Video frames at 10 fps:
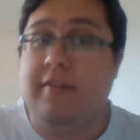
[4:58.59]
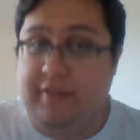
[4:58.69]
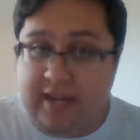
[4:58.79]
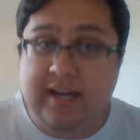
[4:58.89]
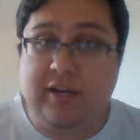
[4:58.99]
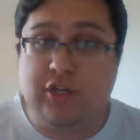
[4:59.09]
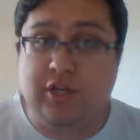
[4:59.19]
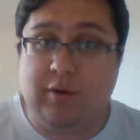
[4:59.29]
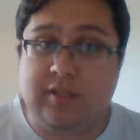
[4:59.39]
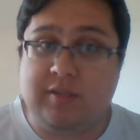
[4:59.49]
They need to
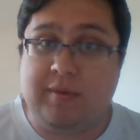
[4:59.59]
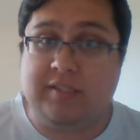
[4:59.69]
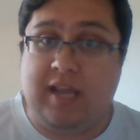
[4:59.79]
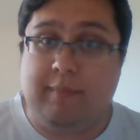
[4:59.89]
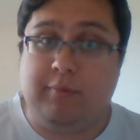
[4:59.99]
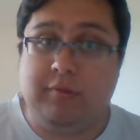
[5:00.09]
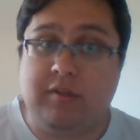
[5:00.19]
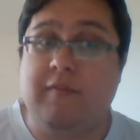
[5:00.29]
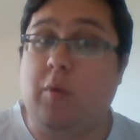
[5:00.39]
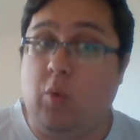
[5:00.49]
show us some
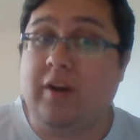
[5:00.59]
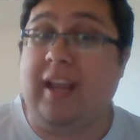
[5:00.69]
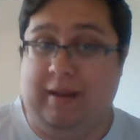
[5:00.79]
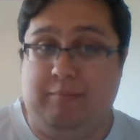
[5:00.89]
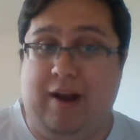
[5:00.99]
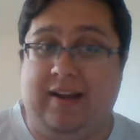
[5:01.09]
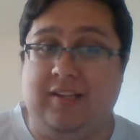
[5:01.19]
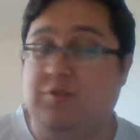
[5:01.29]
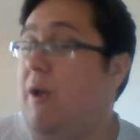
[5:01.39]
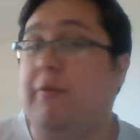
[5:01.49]
examples of it working in
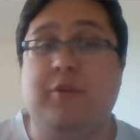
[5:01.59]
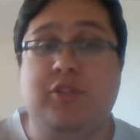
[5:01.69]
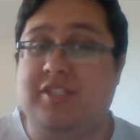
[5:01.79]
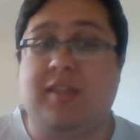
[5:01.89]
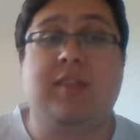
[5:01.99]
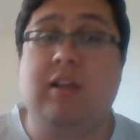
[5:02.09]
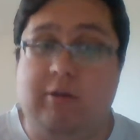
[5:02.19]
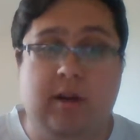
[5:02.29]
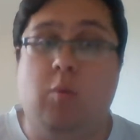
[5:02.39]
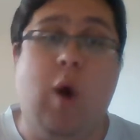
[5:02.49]
practice rather than just the
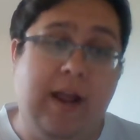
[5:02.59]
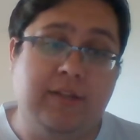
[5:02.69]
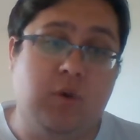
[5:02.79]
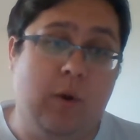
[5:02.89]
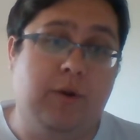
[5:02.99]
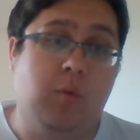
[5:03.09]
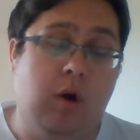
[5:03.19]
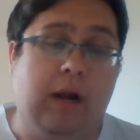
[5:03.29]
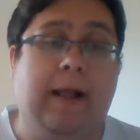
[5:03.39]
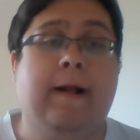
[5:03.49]
theory on why it's going to
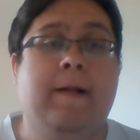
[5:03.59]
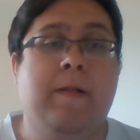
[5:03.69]
work.